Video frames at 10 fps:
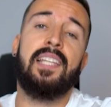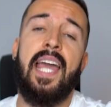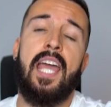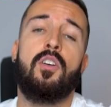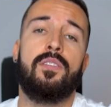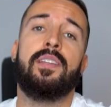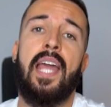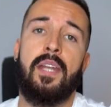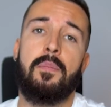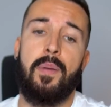land on the
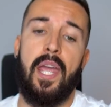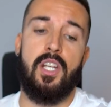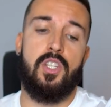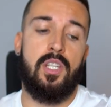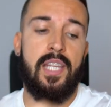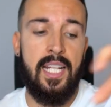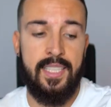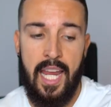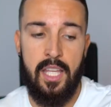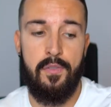landing page, let's
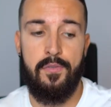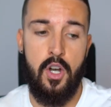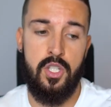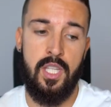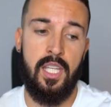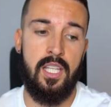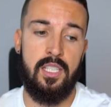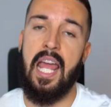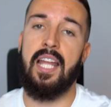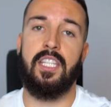say the first thing
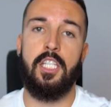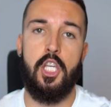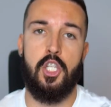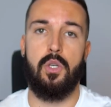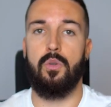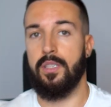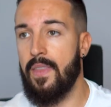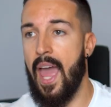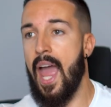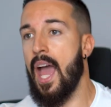is not the issue.
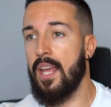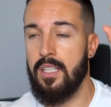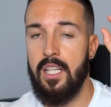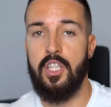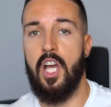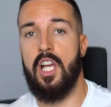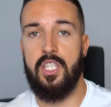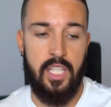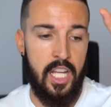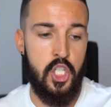The ad
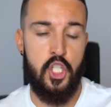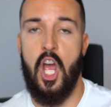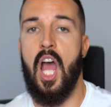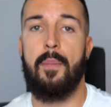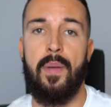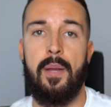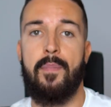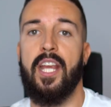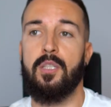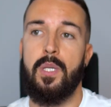does its job and it
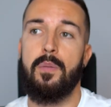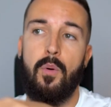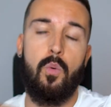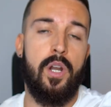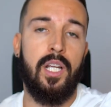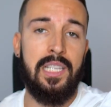makes people want to